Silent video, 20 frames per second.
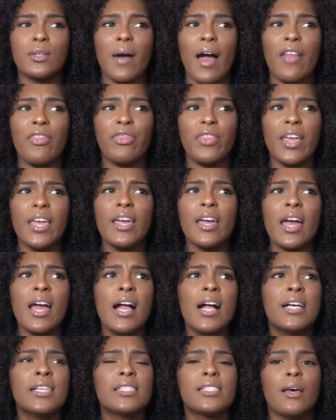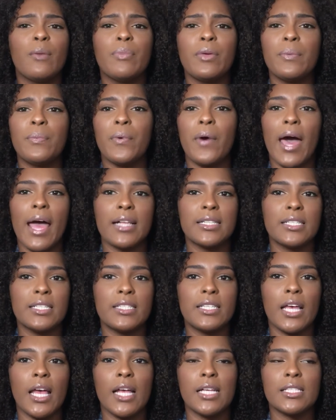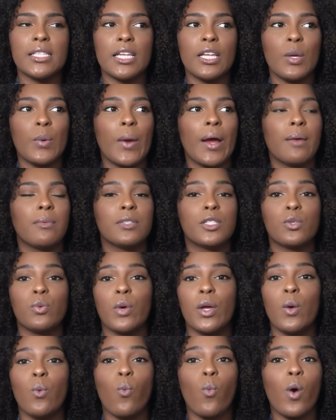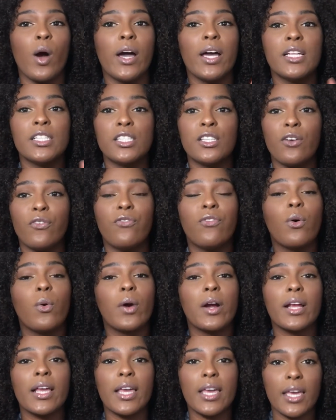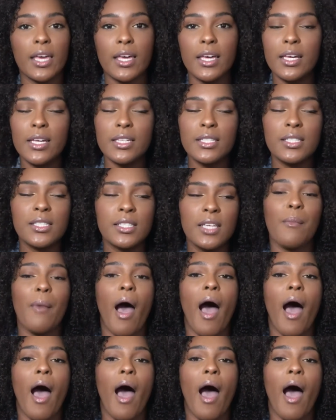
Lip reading: So I think some people had to test anywhere between 1 to 4 kids.